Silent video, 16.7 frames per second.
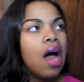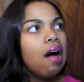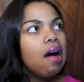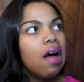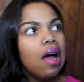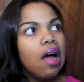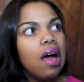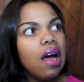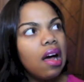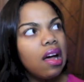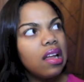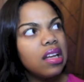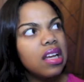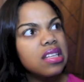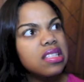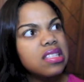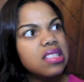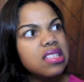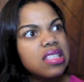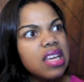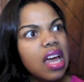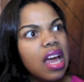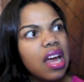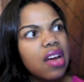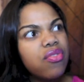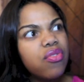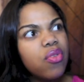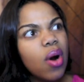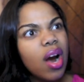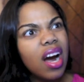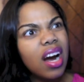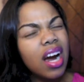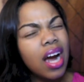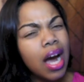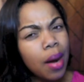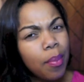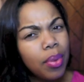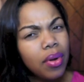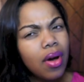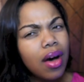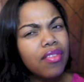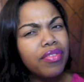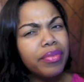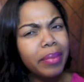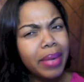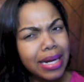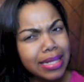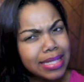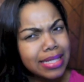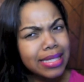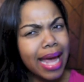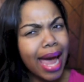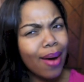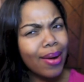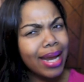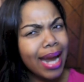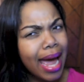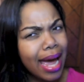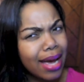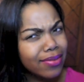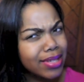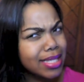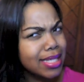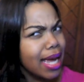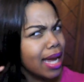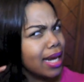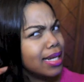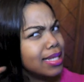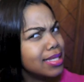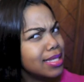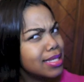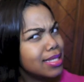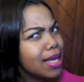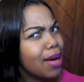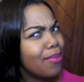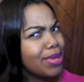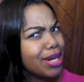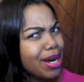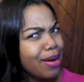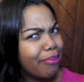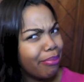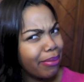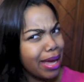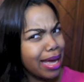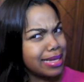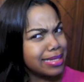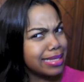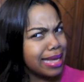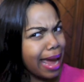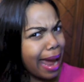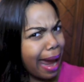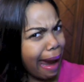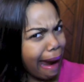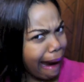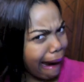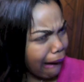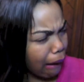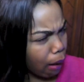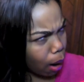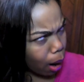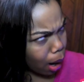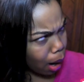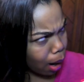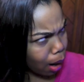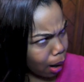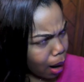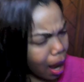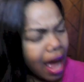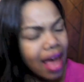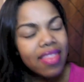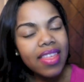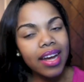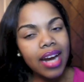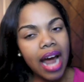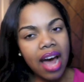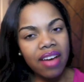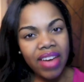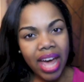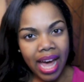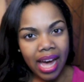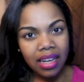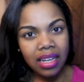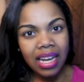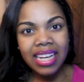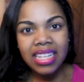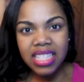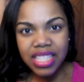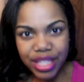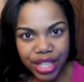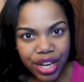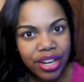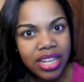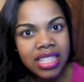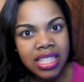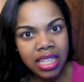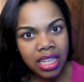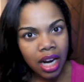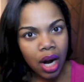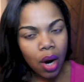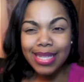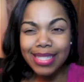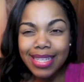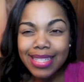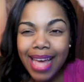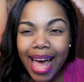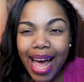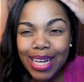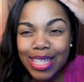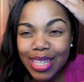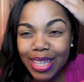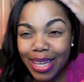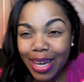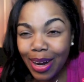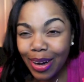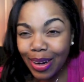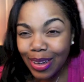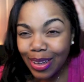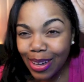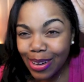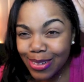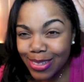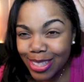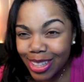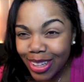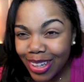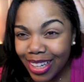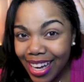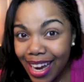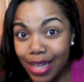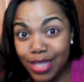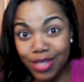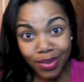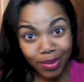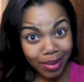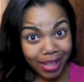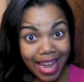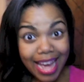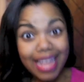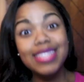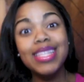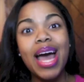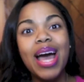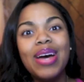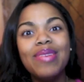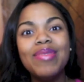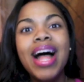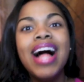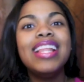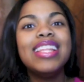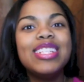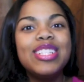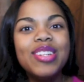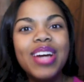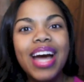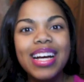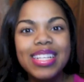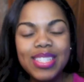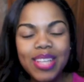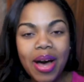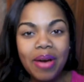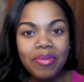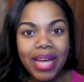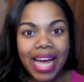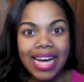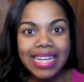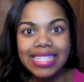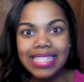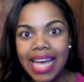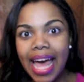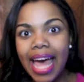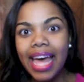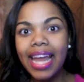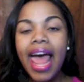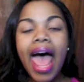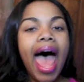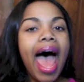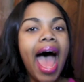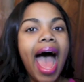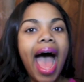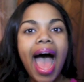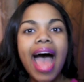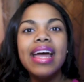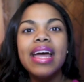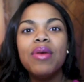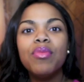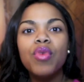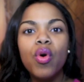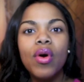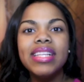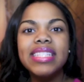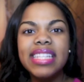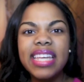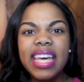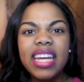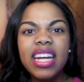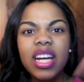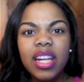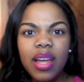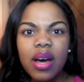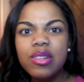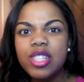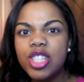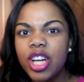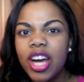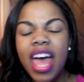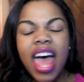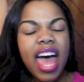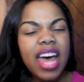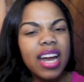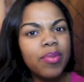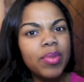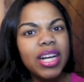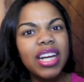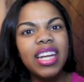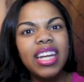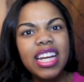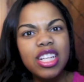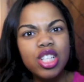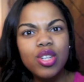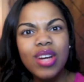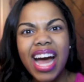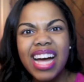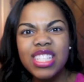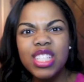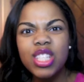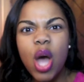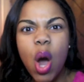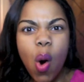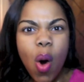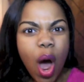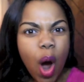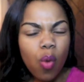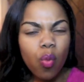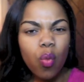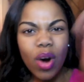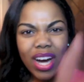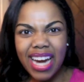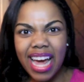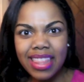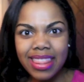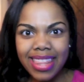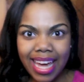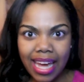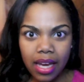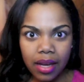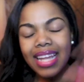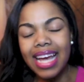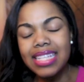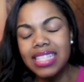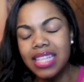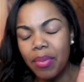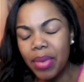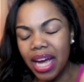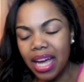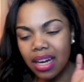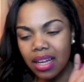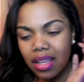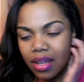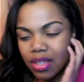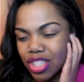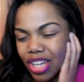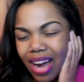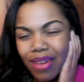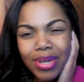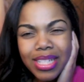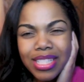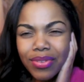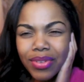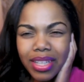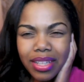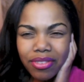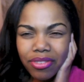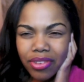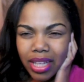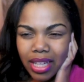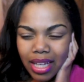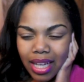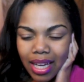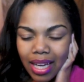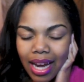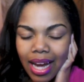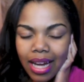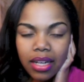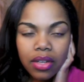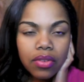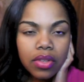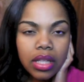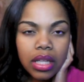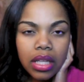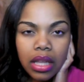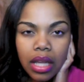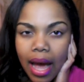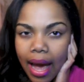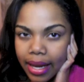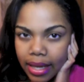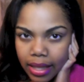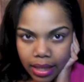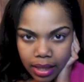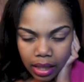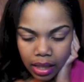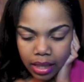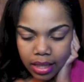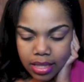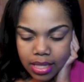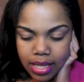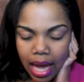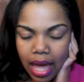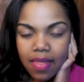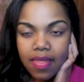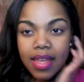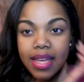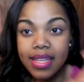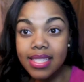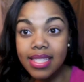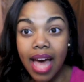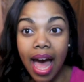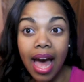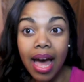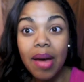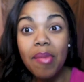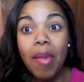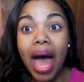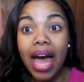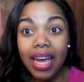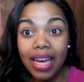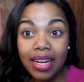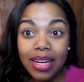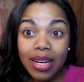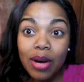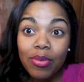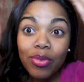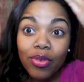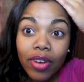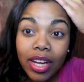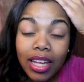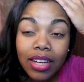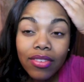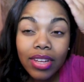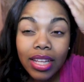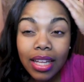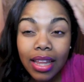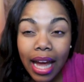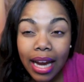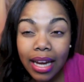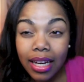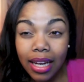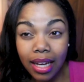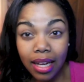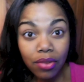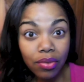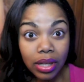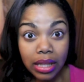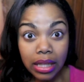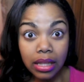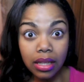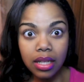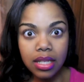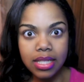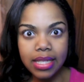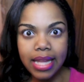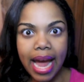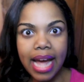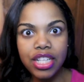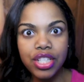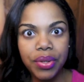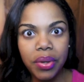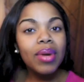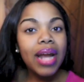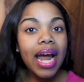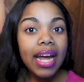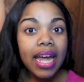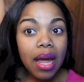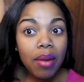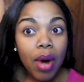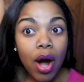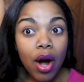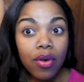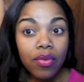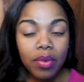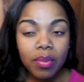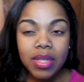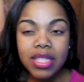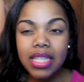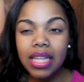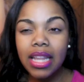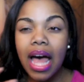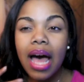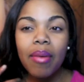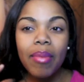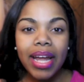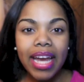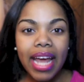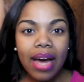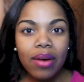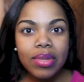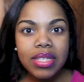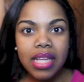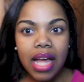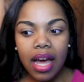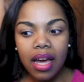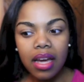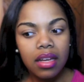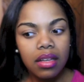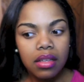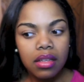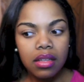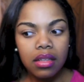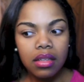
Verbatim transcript: uh, let's see, for a couple of months now, and I have to say this is some of the best hair that I've had. Like seriously though, this is actually a closure. Yes, from the last time that you guys saw me, I said I am going to get a closure and I'm gonna let you guys know what I think. Last time I got a closure, I wasn't really feeling it. I didn't really like it, and this time I ended up really really liking it. It really looks natural. When I came home from the salon, my dad was like,